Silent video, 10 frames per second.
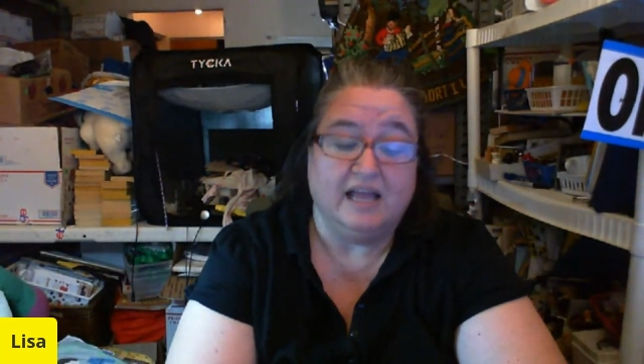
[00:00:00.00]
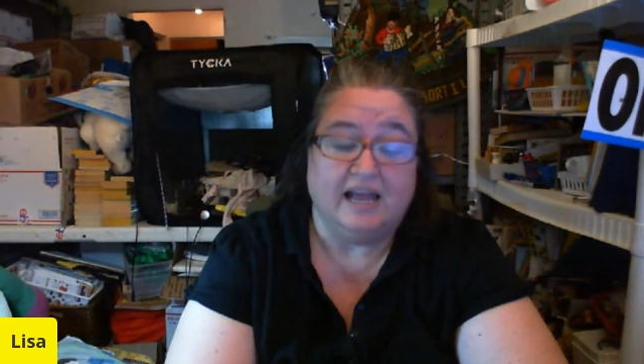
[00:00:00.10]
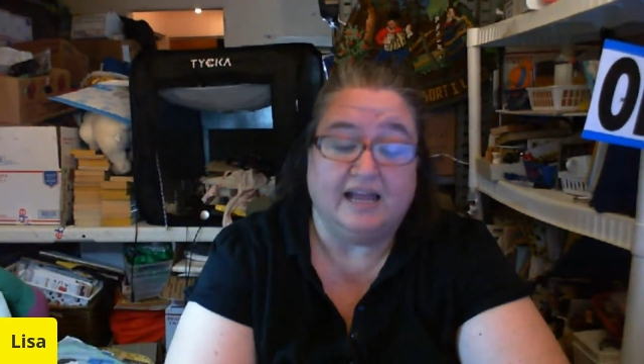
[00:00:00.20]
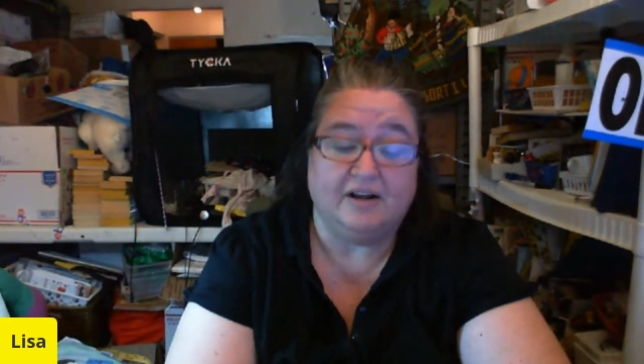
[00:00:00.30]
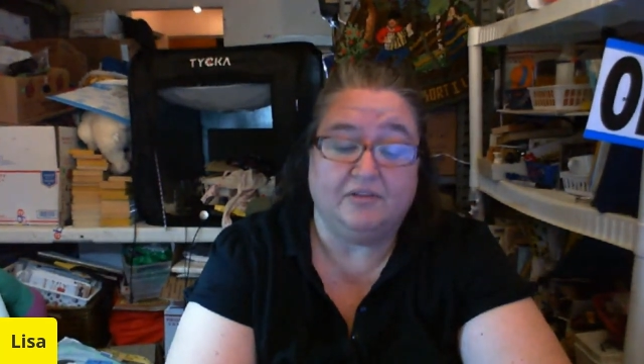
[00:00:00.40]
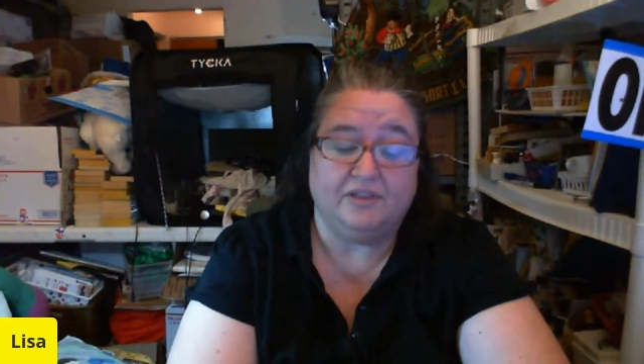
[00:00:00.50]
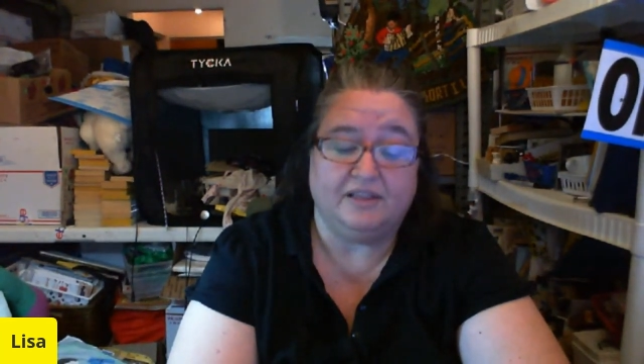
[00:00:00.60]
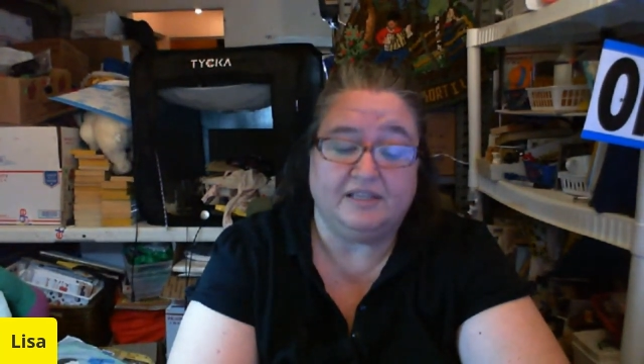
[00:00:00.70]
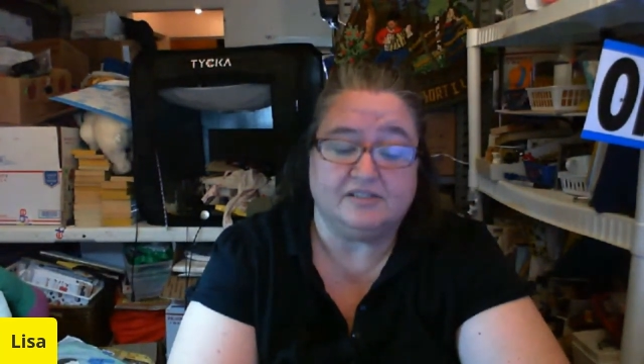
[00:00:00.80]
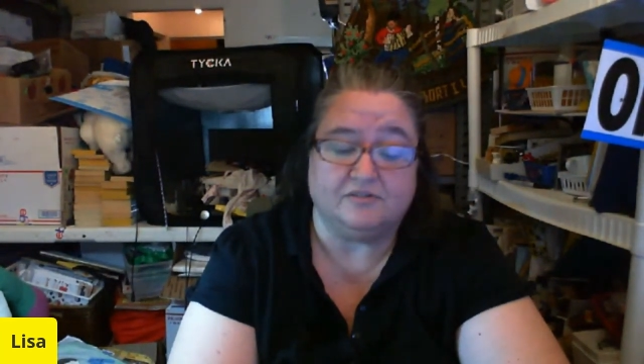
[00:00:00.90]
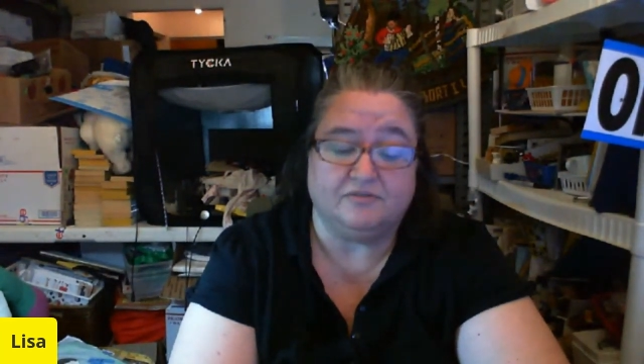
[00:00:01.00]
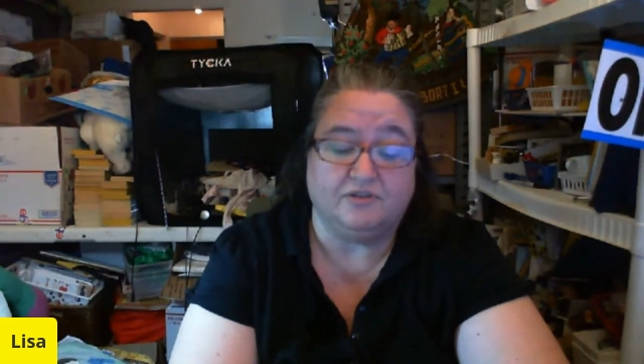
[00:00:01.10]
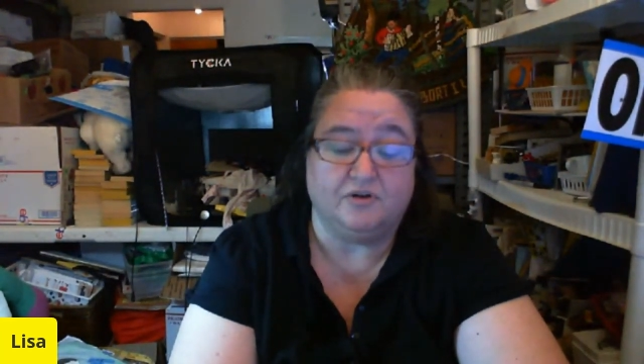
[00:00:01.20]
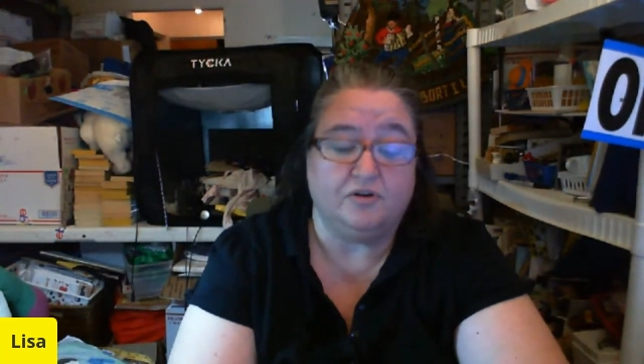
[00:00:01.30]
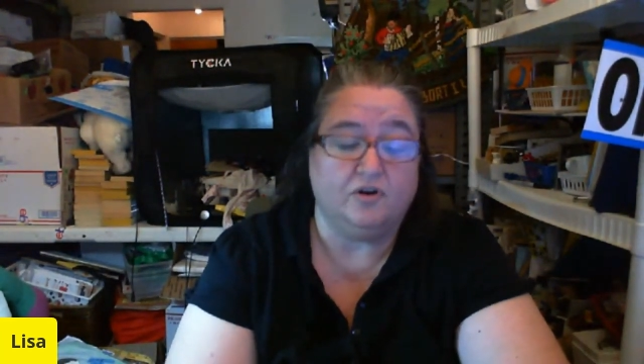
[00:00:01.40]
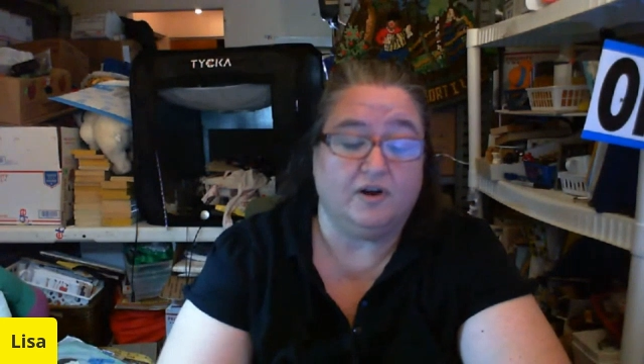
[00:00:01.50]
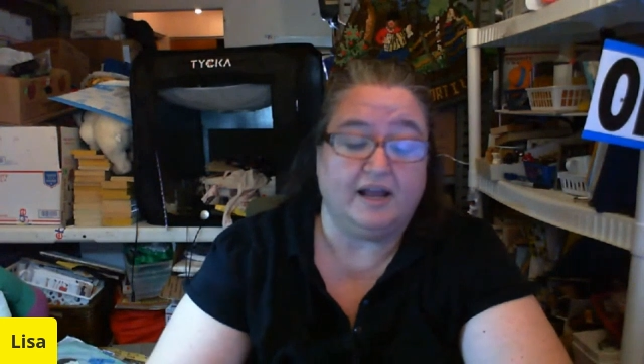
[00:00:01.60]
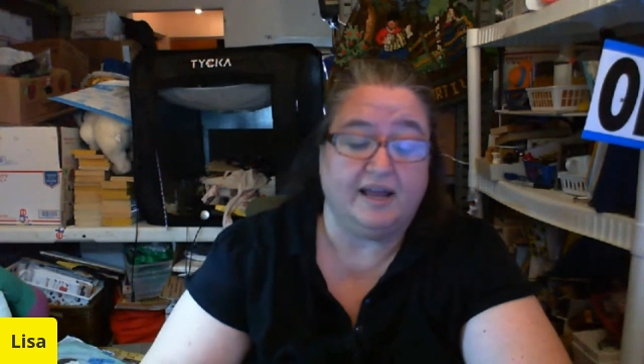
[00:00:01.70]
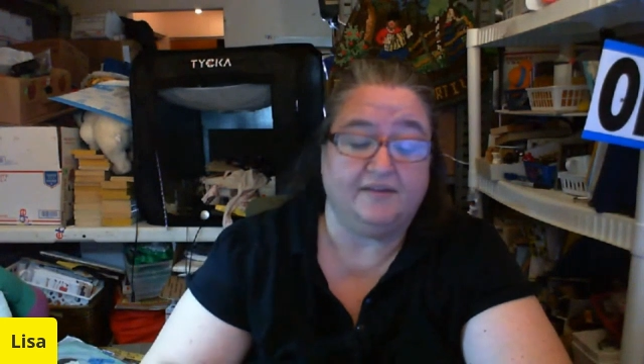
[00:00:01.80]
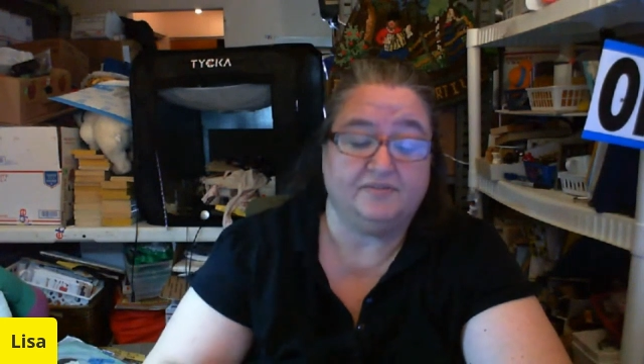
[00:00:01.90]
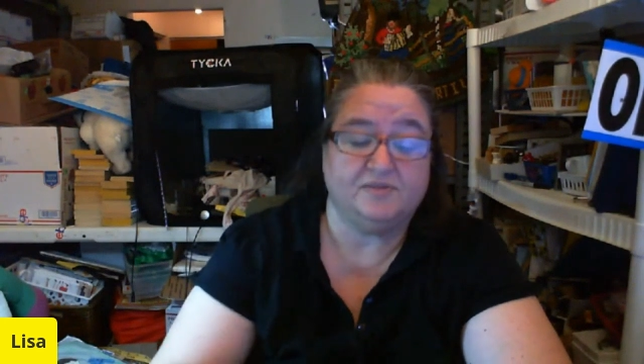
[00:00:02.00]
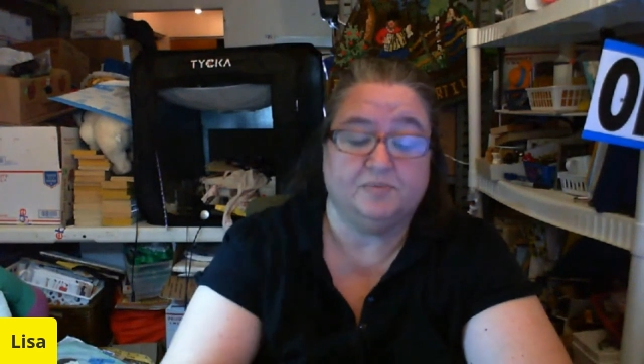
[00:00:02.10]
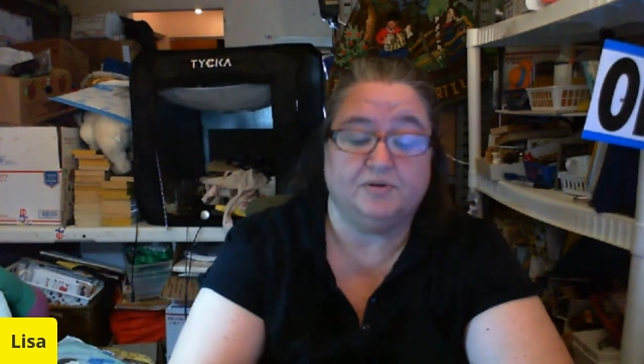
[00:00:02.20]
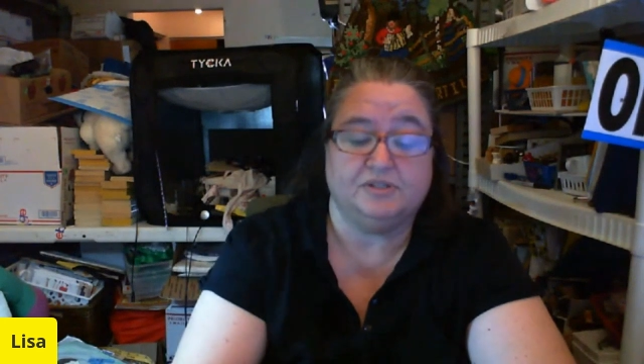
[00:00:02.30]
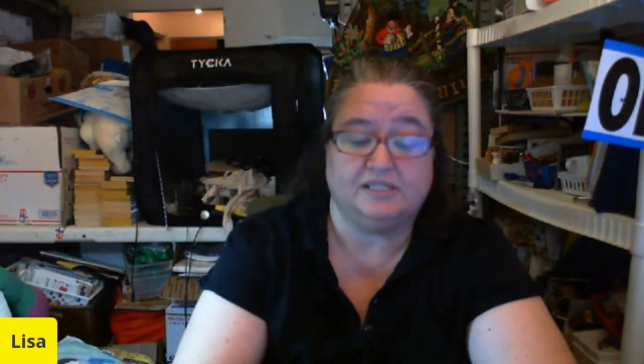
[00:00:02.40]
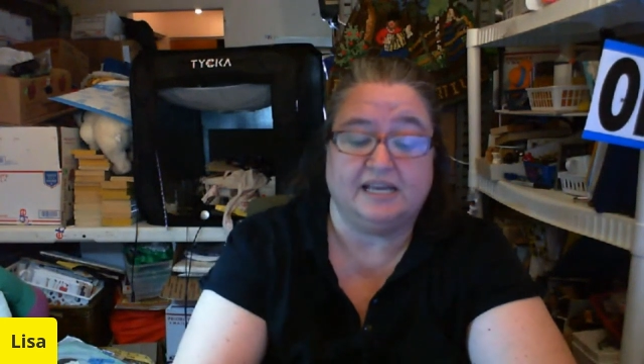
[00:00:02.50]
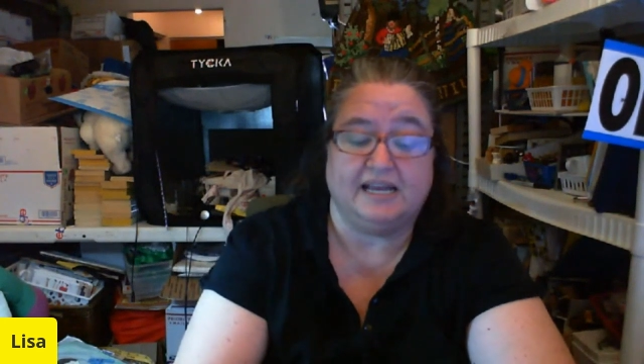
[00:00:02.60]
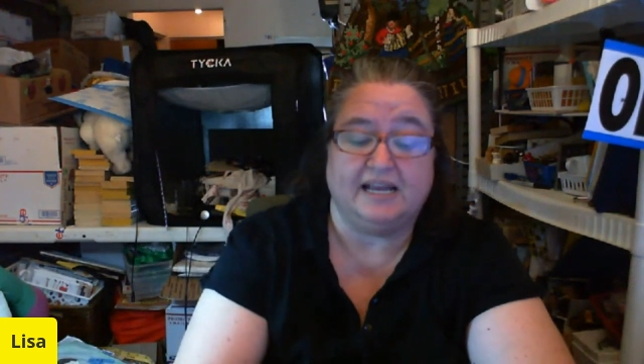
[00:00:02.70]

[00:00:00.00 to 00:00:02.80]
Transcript: I don't think these are photographs per se.